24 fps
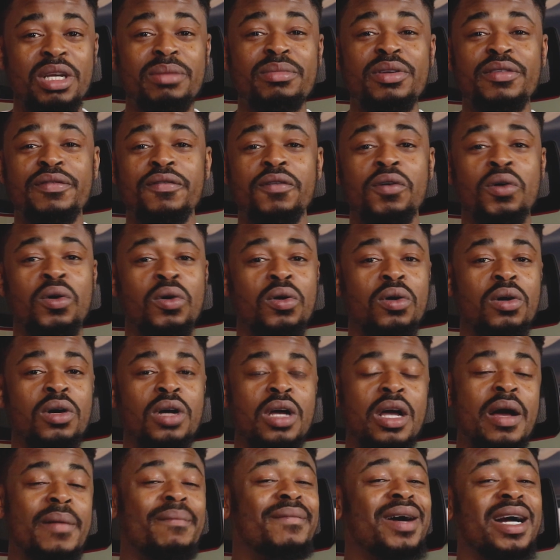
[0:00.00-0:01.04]
maybe for
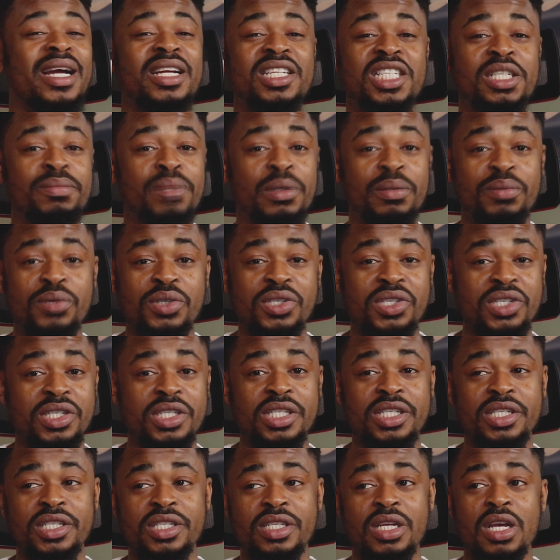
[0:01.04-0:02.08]
marketing
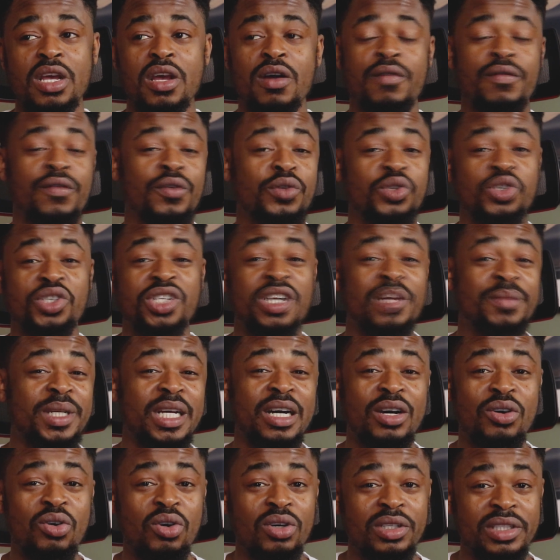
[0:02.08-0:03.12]
purposes, for social
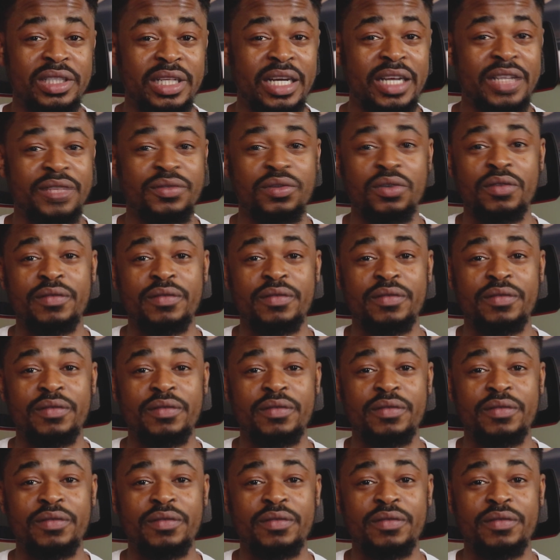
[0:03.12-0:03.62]
media content,